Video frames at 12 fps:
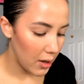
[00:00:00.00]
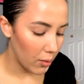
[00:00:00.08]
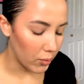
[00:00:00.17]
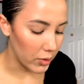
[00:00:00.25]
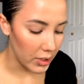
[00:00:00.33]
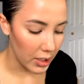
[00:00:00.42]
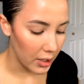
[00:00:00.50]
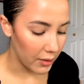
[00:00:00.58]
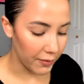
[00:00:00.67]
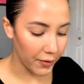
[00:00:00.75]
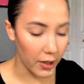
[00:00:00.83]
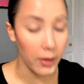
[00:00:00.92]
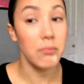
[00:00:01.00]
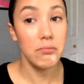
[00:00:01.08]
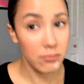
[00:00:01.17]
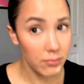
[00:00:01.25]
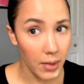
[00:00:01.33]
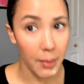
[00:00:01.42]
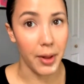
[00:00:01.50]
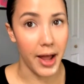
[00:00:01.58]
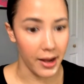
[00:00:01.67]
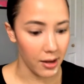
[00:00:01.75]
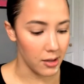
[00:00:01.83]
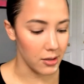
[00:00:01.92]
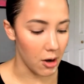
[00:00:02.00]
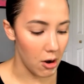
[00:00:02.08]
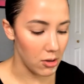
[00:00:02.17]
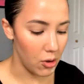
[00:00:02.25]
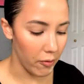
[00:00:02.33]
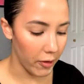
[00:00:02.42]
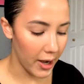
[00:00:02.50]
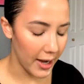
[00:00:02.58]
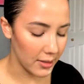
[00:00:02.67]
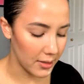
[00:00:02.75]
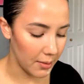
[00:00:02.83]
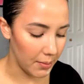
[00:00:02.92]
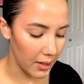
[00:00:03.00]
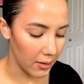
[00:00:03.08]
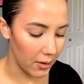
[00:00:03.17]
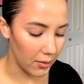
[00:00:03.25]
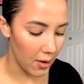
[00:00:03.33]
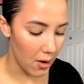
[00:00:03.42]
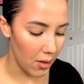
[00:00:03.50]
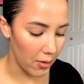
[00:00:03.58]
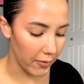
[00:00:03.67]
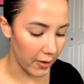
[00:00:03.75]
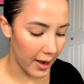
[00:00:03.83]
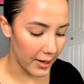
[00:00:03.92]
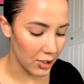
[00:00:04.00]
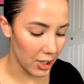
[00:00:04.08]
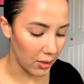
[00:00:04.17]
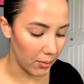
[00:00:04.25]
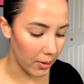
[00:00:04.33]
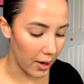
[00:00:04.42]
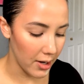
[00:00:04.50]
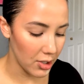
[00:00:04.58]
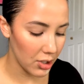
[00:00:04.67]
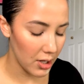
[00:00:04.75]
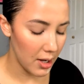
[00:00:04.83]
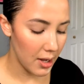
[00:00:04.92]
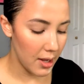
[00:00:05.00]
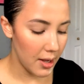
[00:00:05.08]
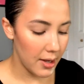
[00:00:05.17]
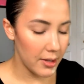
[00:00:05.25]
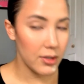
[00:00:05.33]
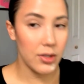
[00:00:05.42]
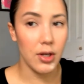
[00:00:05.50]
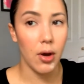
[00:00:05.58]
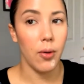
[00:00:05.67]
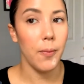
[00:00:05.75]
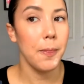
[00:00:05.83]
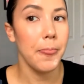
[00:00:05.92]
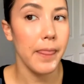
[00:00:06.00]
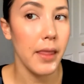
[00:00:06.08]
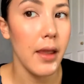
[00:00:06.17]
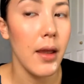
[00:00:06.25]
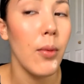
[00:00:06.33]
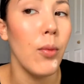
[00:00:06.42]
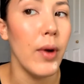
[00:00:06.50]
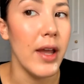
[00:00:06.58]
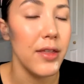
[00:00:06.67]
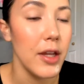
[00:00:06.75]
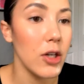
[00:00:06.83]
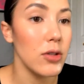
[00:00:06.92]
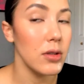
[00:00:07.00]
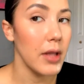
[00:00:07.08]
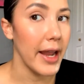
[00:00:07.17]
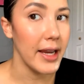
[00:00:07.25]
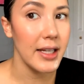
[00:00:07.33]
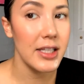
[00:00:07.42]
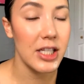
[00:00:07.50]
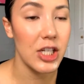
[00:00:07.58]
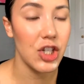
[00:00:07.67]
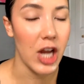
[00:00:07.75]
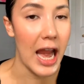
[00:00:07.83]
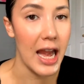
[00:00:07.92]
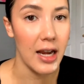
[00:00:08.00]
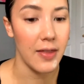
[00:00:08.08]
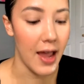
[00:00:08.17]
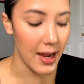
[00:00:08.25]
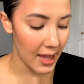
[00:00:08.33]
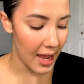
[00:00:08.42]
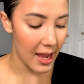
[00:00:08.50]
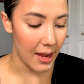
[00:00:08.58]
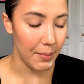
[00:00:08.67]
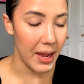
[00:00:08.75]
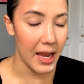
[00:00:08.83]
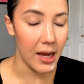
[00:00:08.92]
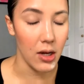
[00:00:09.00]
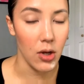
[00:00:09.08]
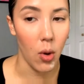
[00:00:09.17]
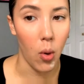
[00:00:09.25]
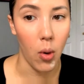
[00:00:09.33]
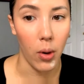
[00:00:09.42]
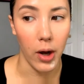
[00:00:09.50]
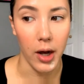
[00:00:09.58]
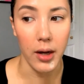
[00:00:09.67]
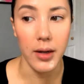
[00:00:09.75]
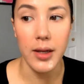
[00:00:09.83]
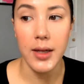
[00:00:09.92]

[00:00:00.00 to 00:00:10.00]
Really good for applying color all over, hence it being called the all-over eyeshadow brush. So with your lightest shade that came in your